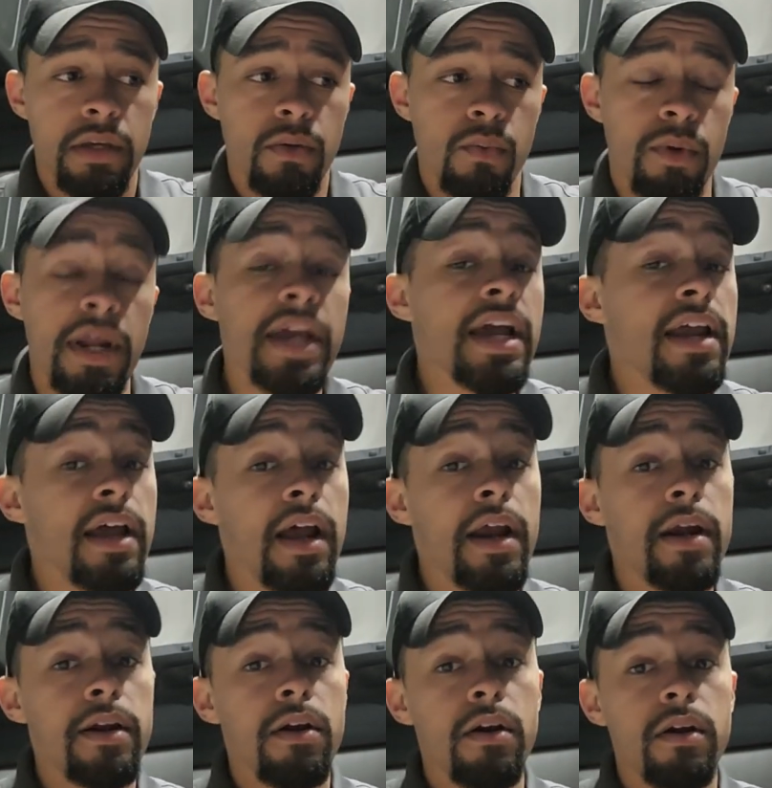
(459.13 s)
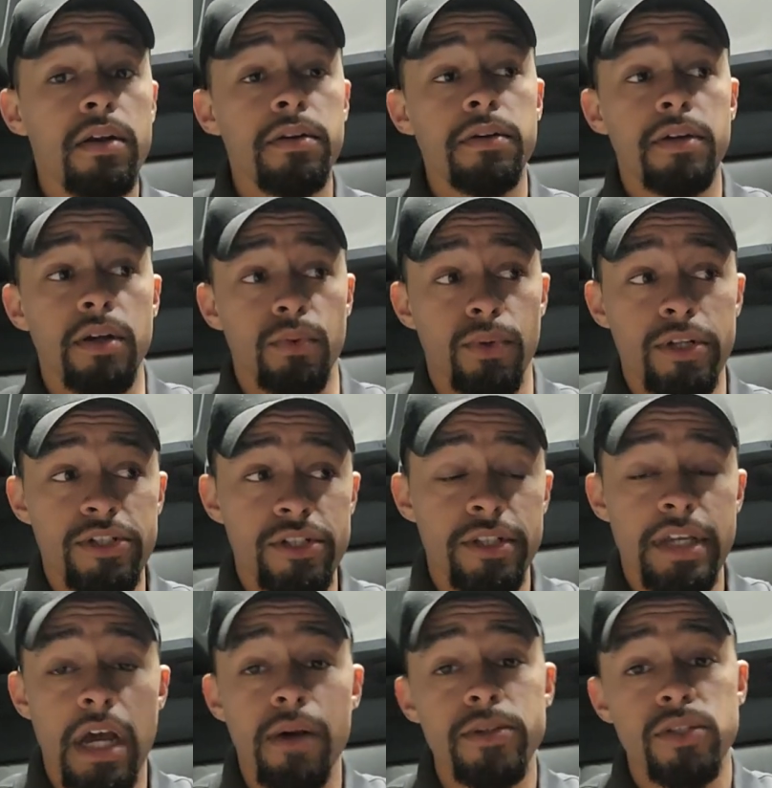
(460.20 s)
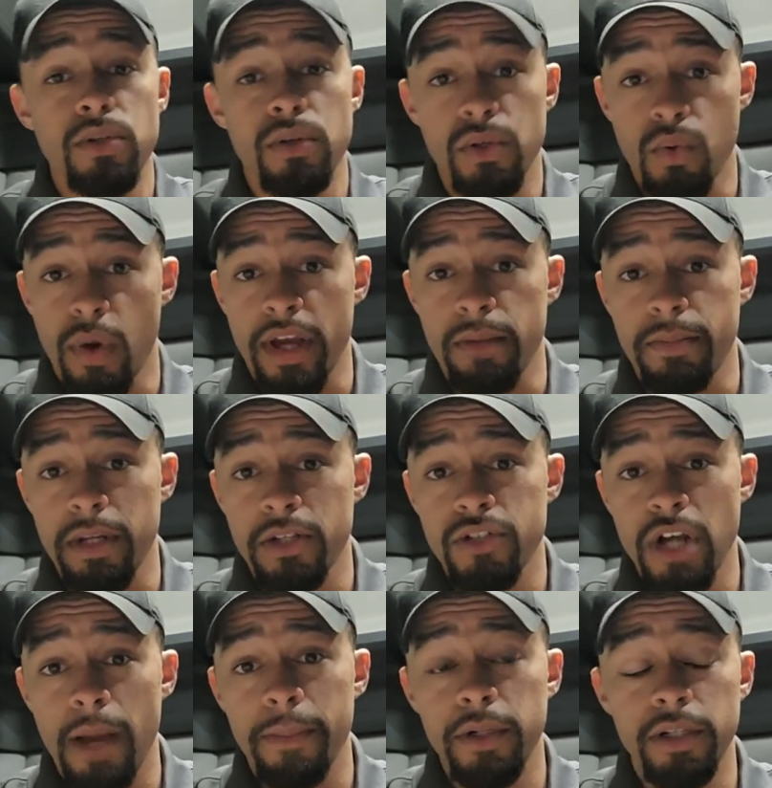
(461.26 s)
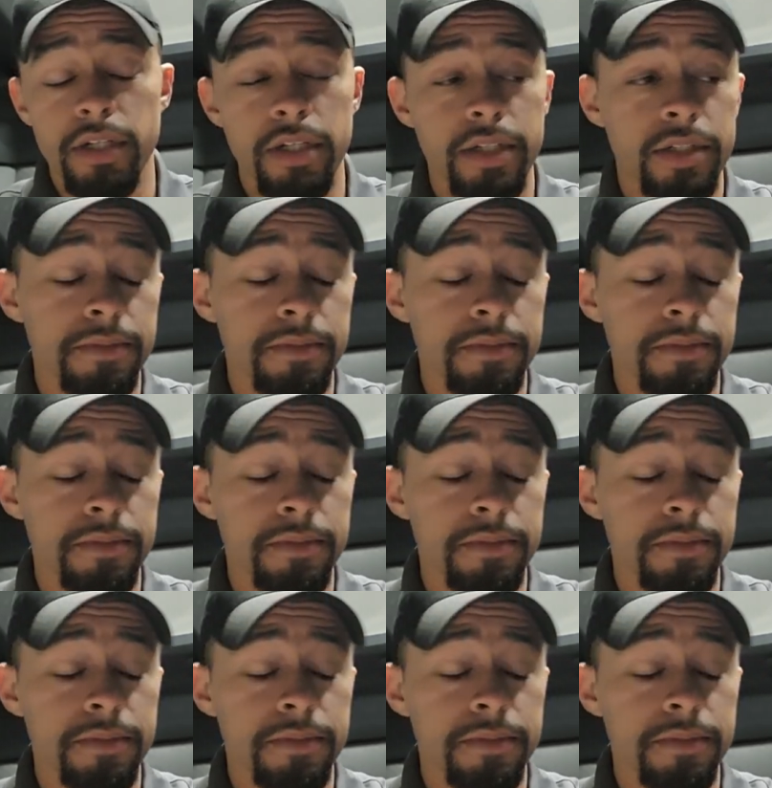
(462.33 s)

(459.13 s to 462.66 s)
When I got hired on, originally I was doing quite a bit of drop and hook.